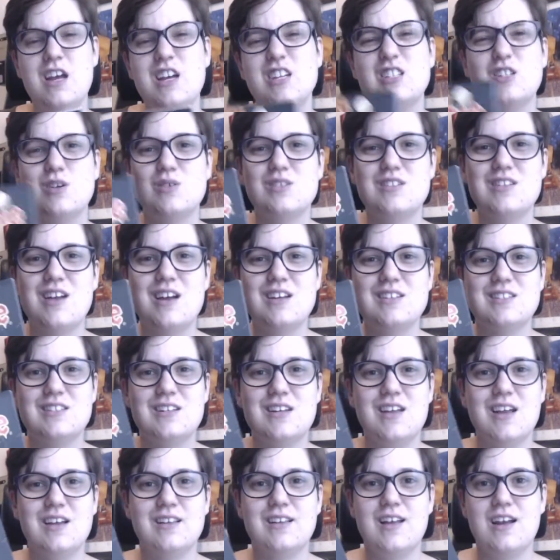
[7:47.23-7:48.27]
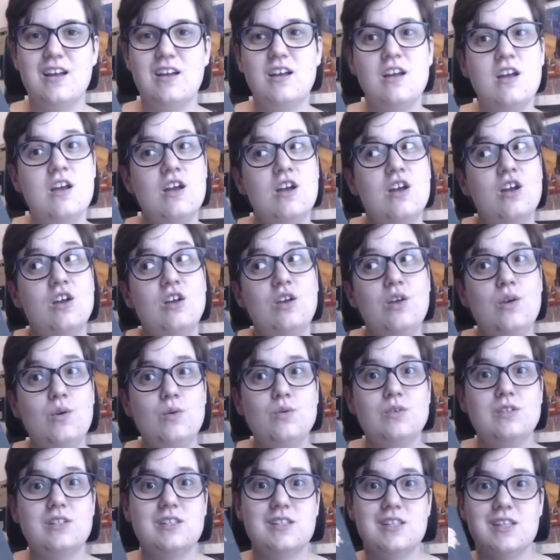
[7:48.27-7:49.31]
So it's nice to get like
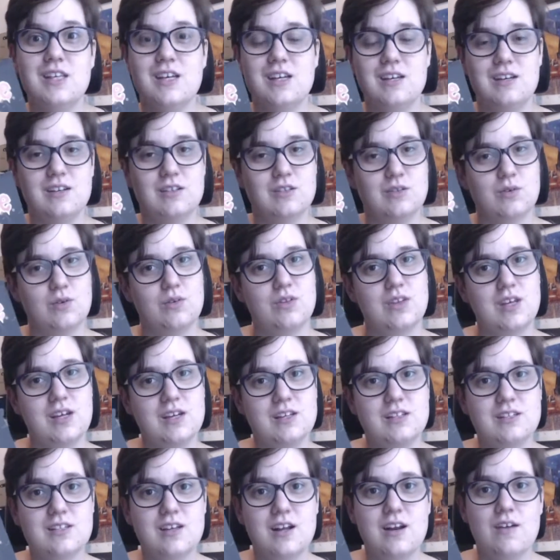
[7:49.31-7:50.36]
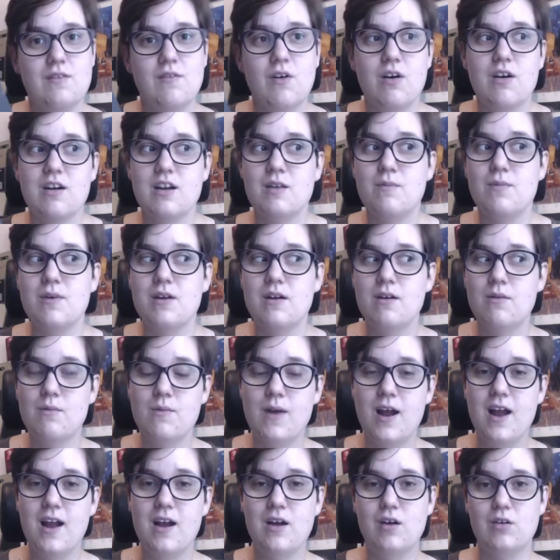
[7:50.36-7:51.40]
used things or things that have already been
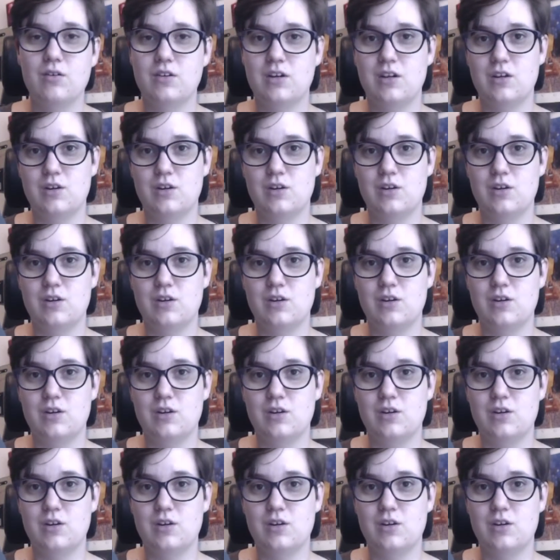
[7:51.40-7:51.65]
around.